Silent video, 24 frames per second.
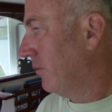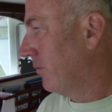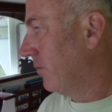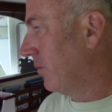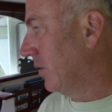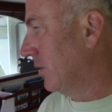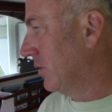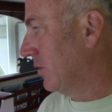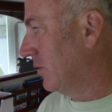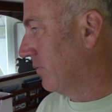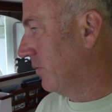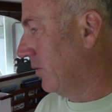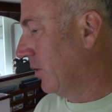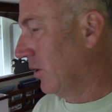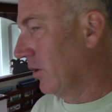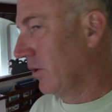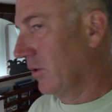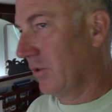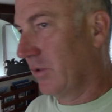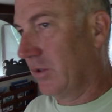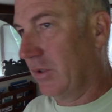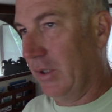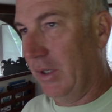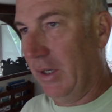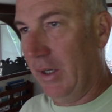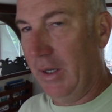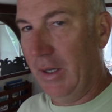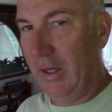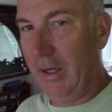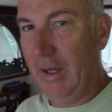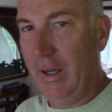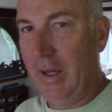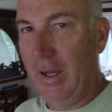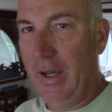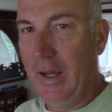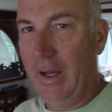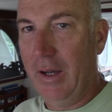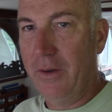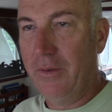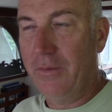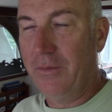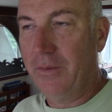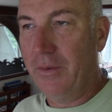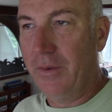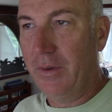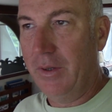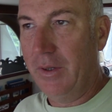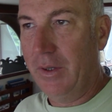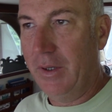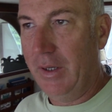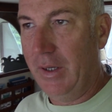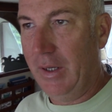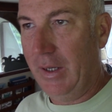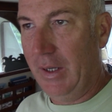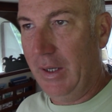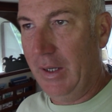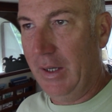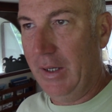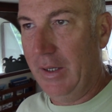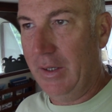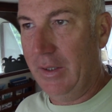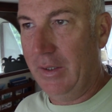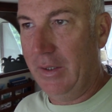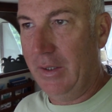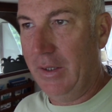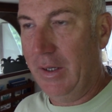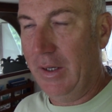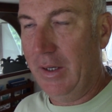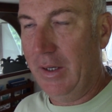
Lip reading: friends of ours have, and